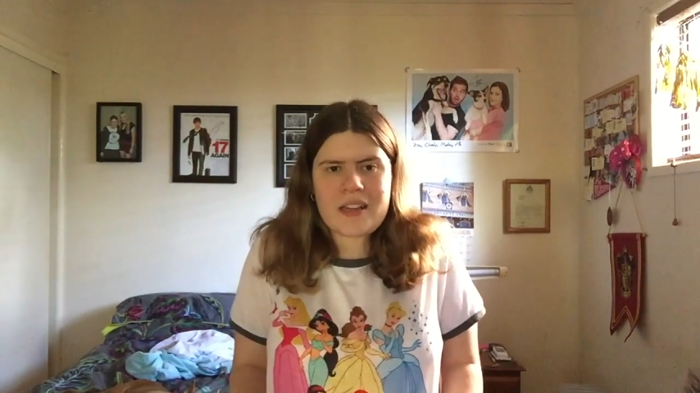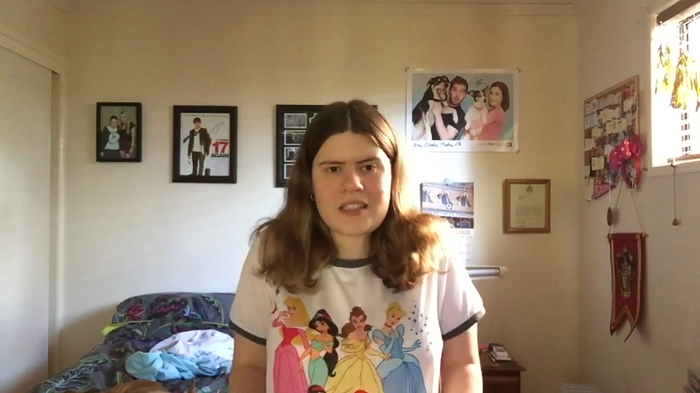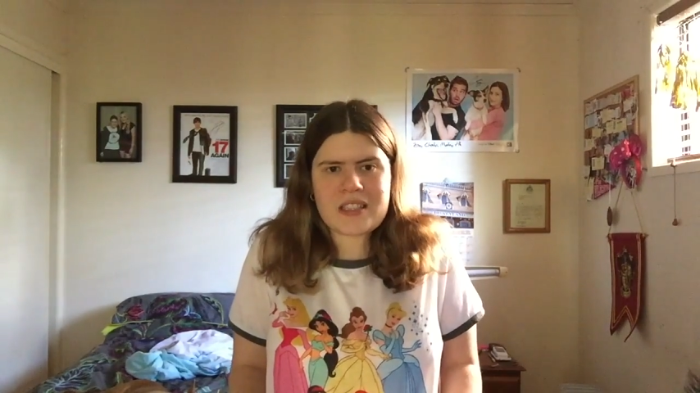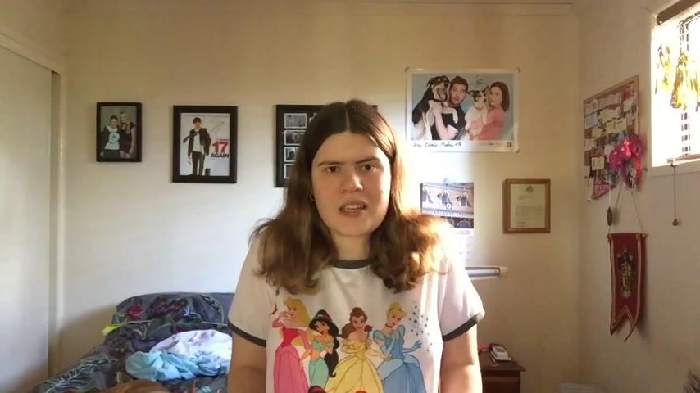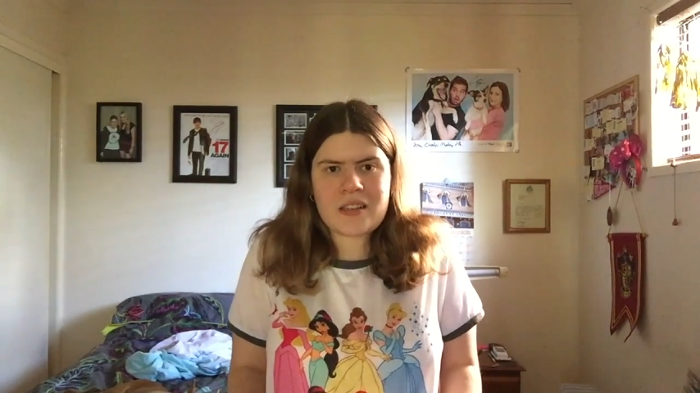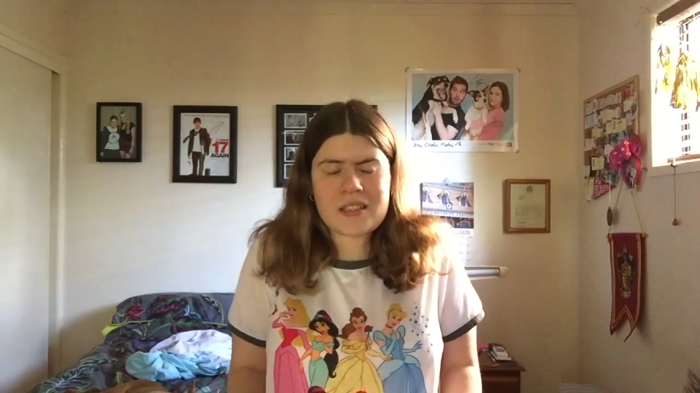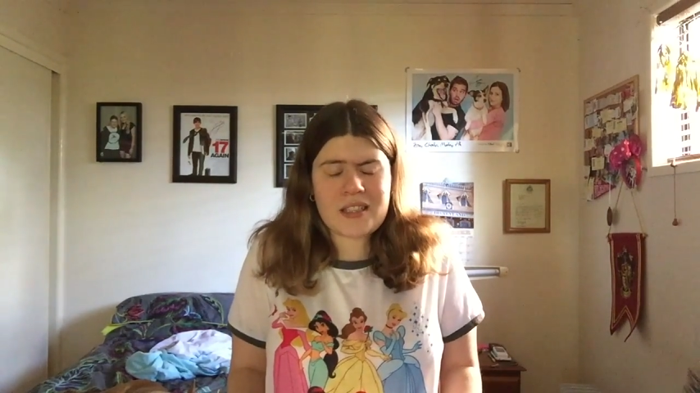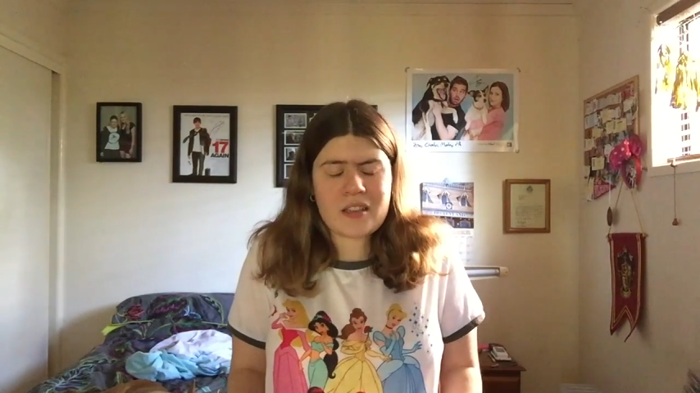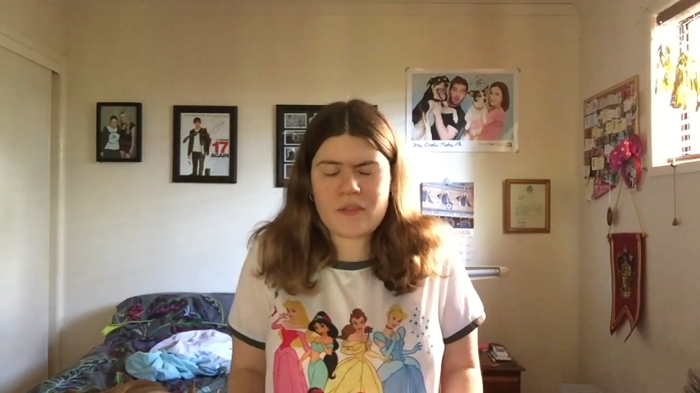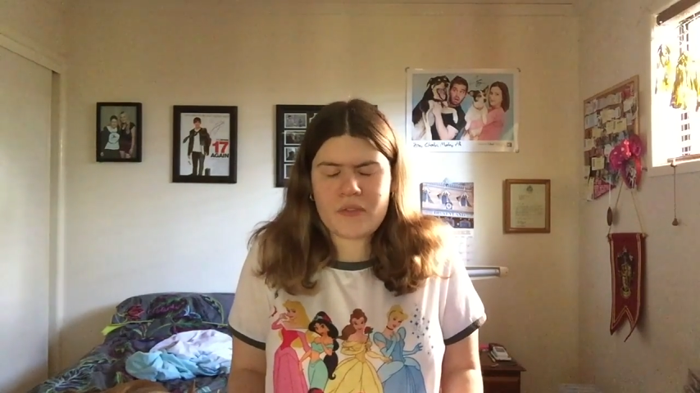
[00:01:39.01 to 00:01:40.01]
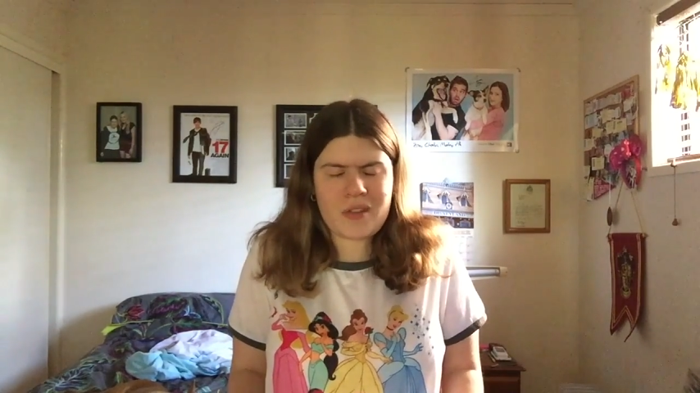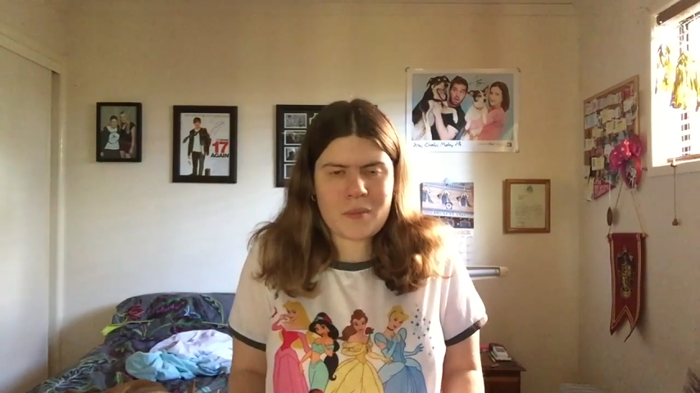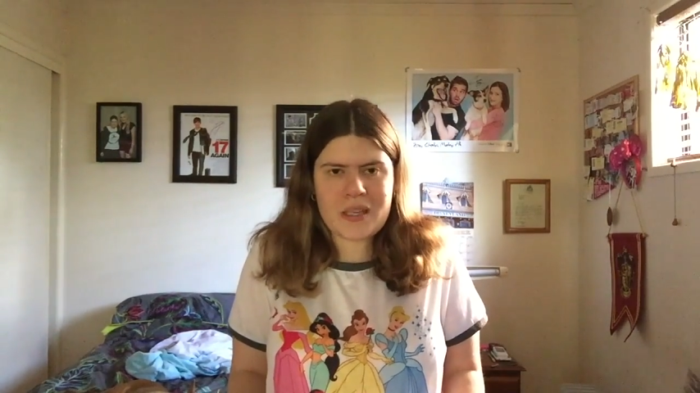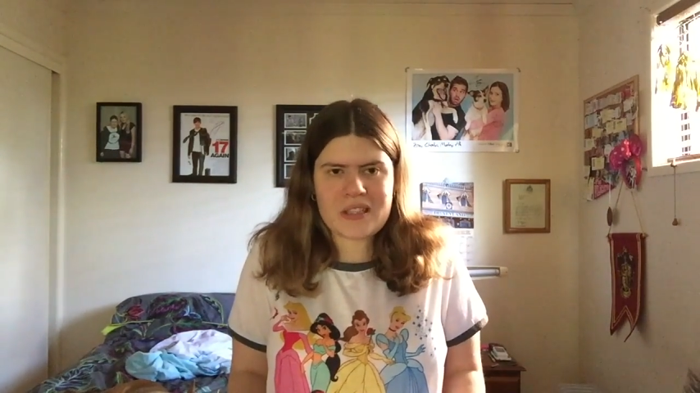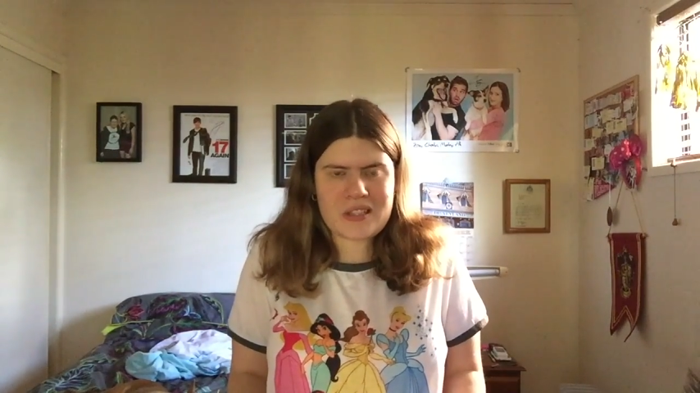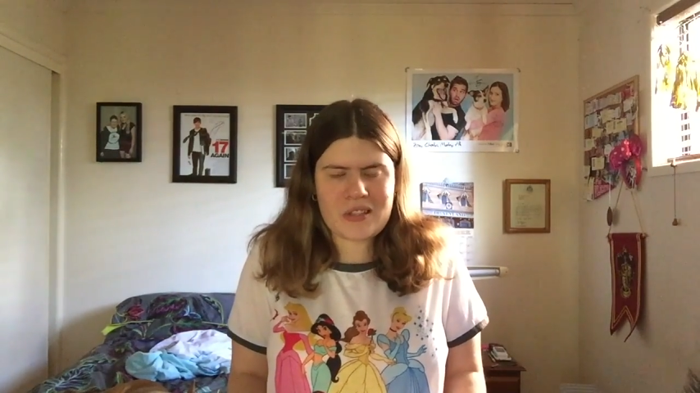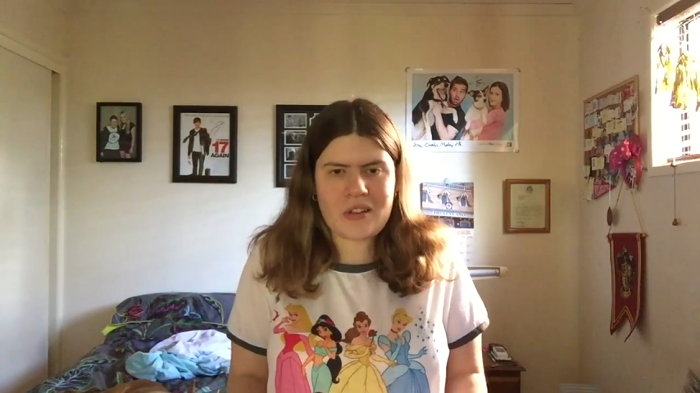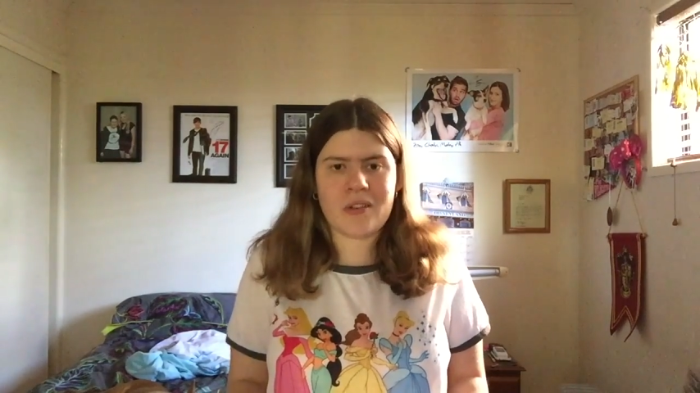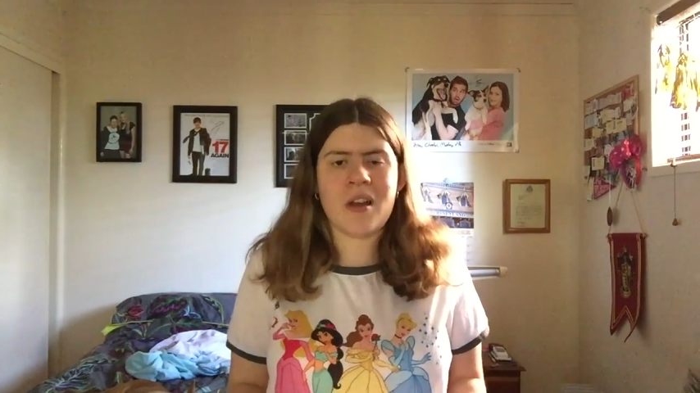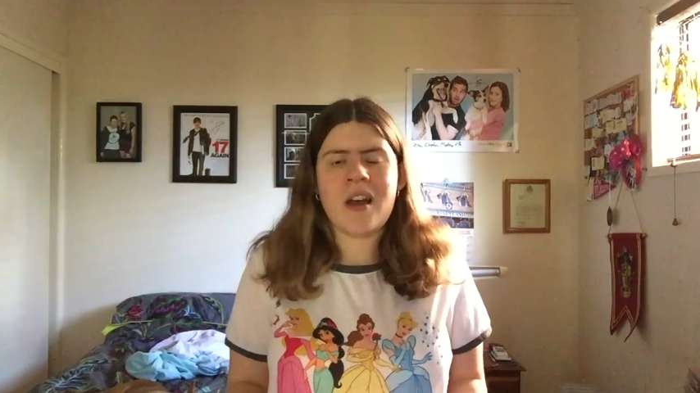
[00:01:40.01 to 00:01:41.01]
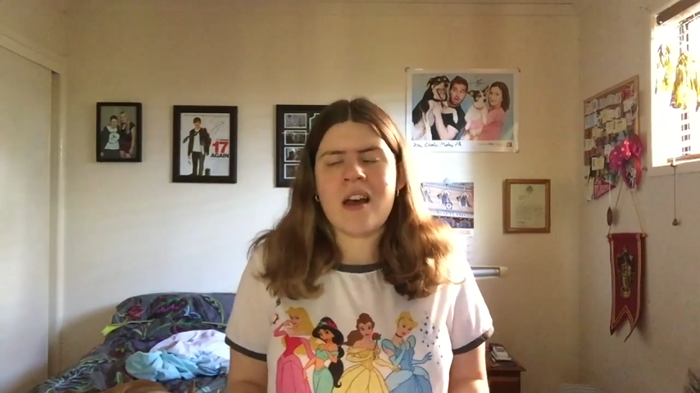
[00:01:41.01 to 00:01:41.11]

and started filming, so